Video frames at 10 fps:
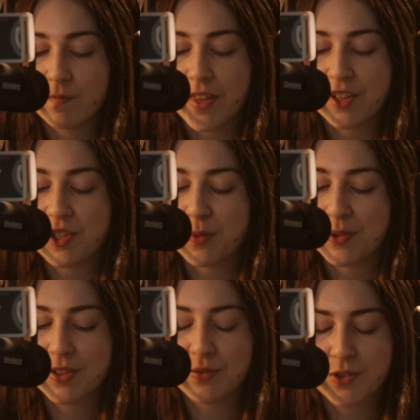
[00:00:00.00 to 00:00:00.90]
that she
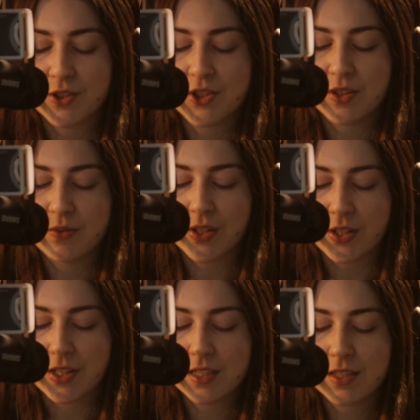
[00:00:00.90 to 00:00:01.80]
was the first and
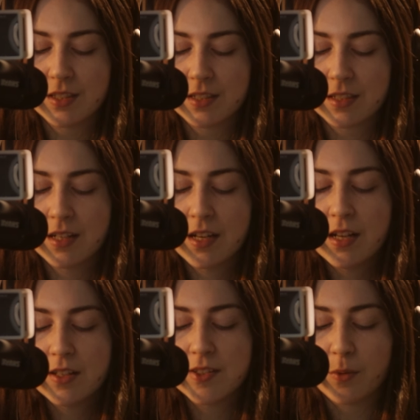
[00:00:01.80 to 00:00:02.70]
fairest.
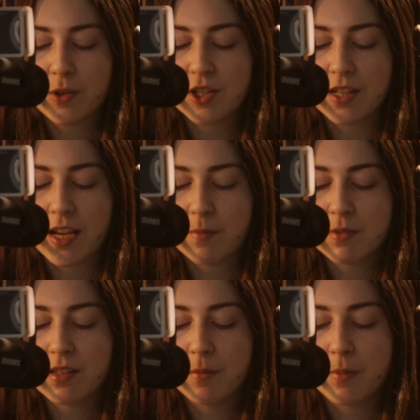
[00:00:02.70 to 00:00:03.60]
So when she came
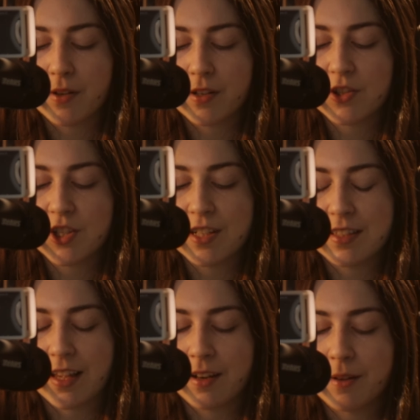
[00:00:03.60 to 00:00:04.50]
to the mirror, she
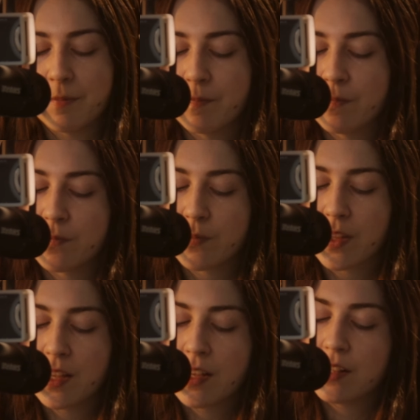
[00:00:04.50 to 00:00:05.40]
said,
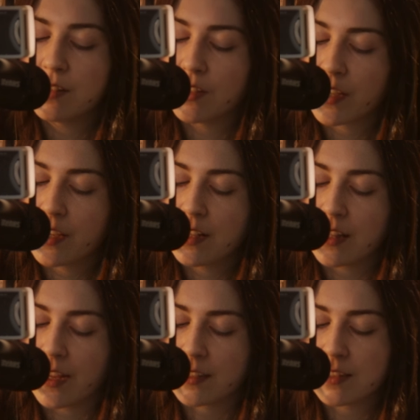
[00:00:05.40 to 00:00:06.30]
"Looking
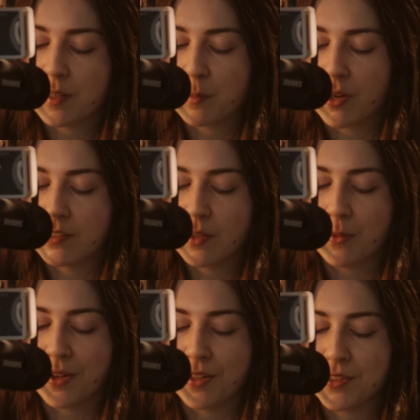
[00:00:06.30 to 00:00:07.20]
glass upon the
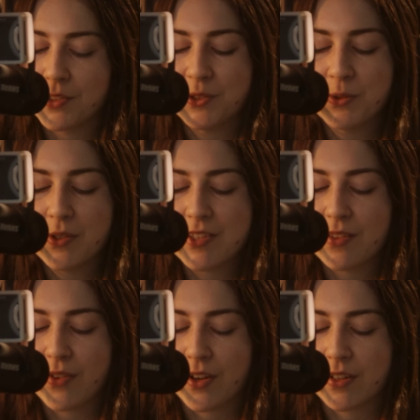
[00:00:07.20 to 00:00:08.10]
wall, who is the
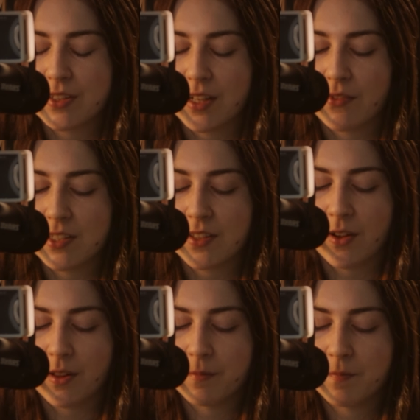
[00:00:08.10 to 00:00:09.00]
fairest of us
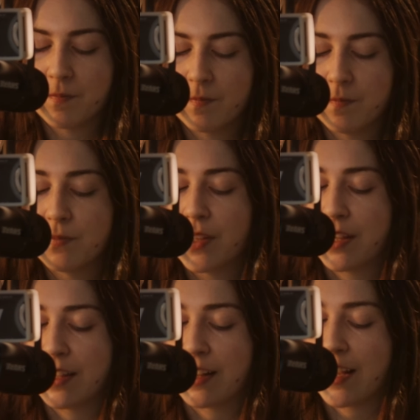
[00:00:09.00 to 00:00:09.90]
all?"
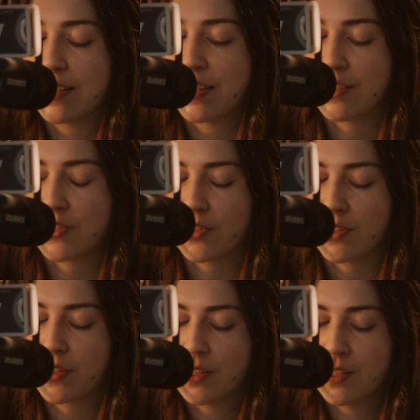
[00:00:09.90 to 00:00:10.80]
And the glass answered,